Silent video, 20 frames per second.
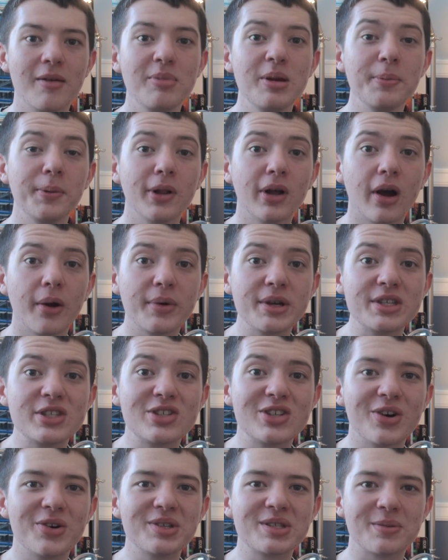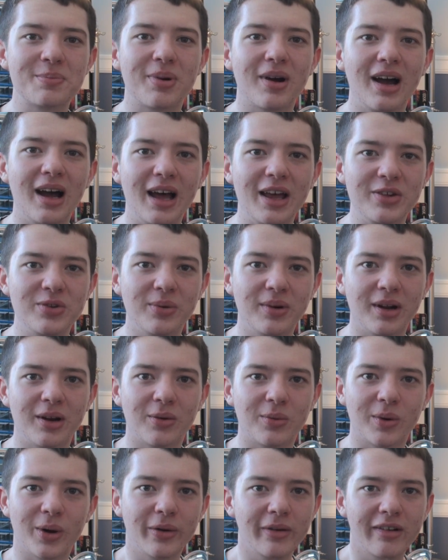People are always so surprised when
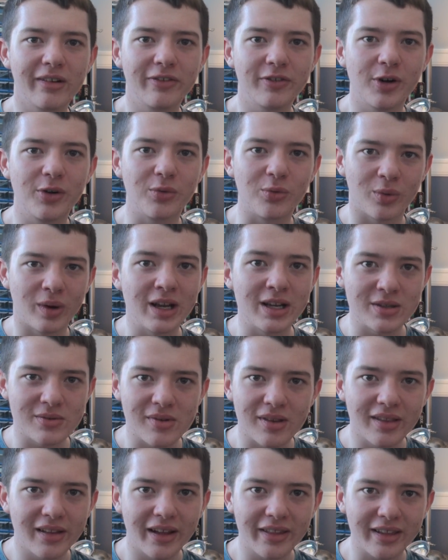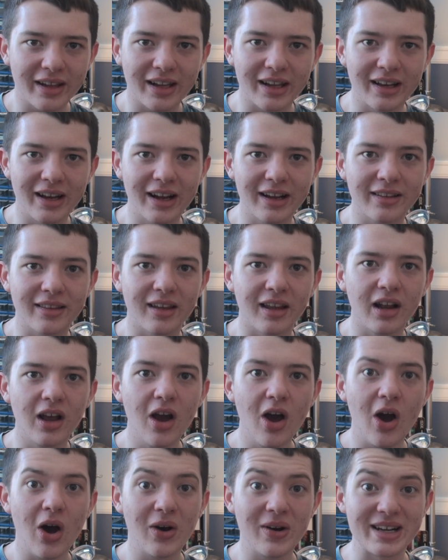a rotary phone rings with nothing connected,
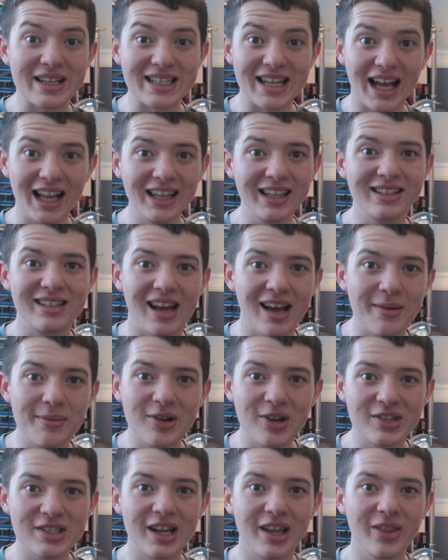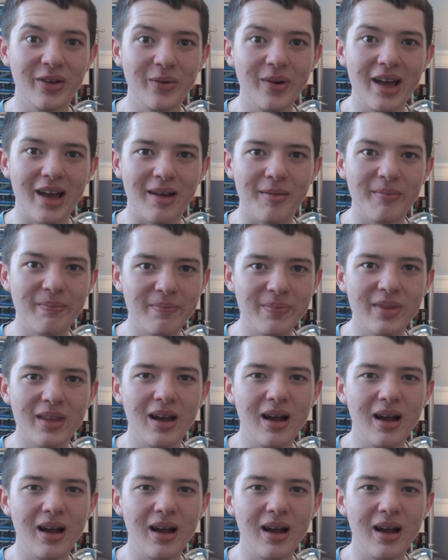or a teletype goes on the web.